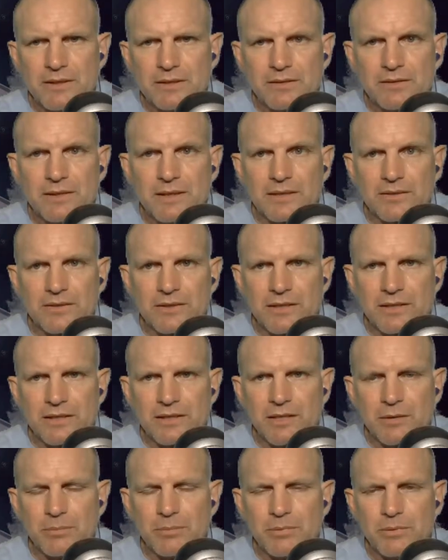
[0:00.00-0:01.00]
There's actually a
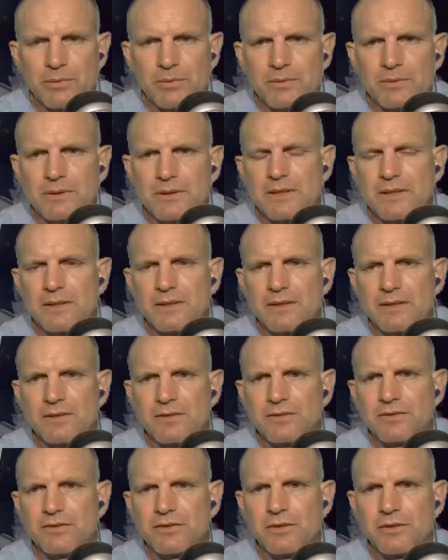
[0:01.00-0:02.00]
couple, and I'll
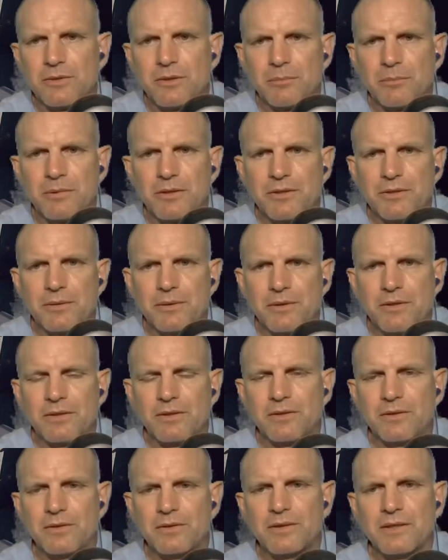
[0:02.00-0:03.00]
show you what I'm going to do with
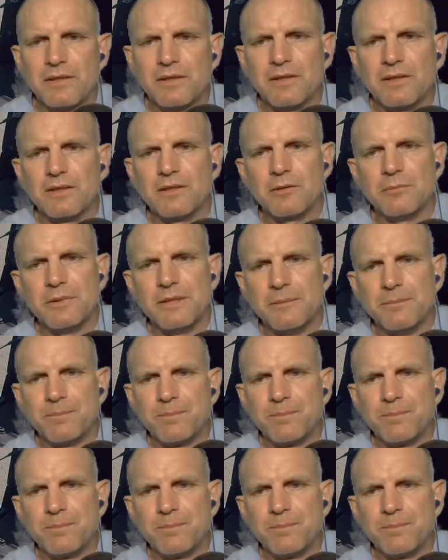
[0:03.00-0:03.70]
those here in a little bit.